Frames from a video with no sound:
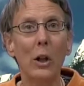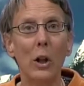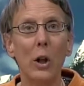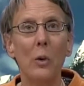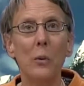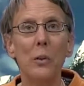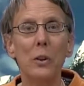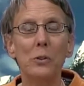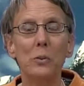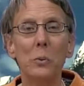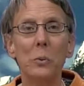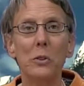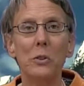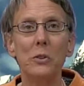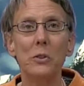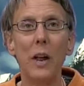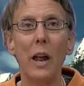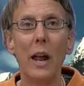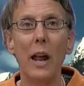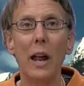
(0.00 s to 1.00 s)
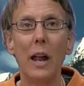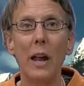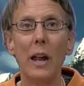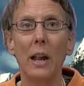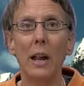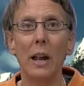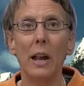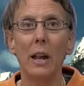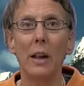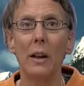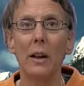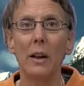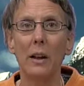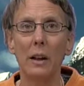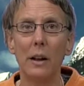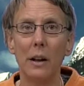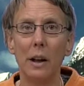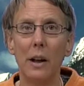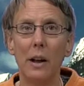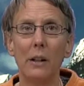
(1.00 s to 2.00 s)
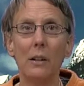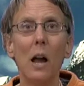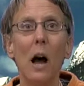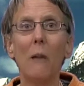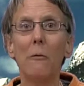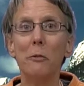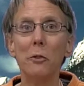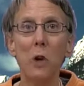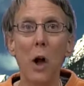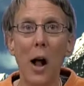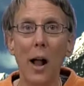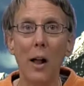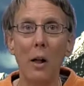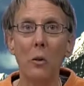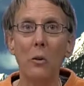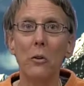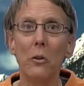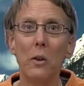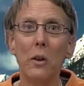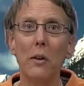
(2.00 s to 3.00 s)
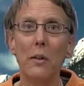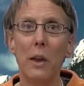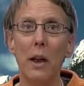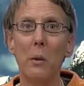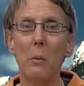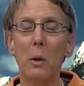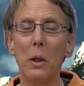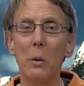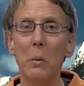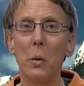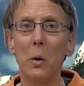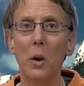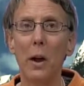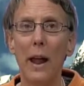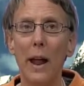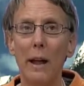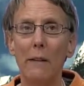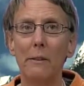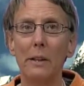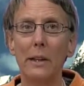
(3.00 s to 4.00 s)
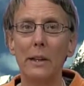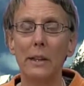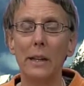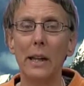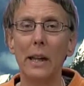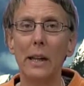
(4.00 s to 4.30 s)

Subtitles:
You know, this was a love child that we were having.